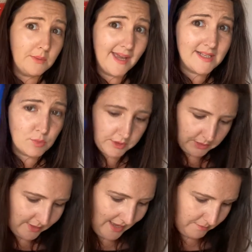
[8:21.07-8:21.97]
you get is what
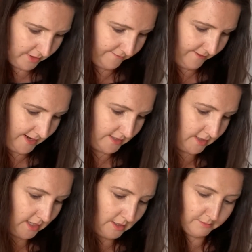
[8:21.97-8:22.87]
you get, my friend.
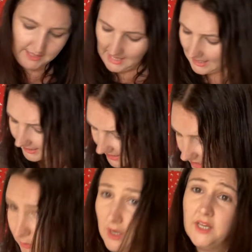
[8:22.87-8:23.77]
But yeah,
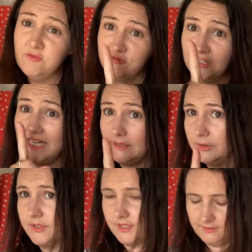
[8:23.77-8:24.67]
this one really
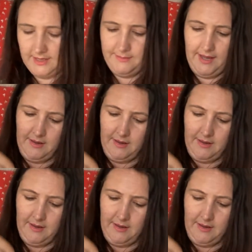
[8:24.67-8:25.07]
was £3.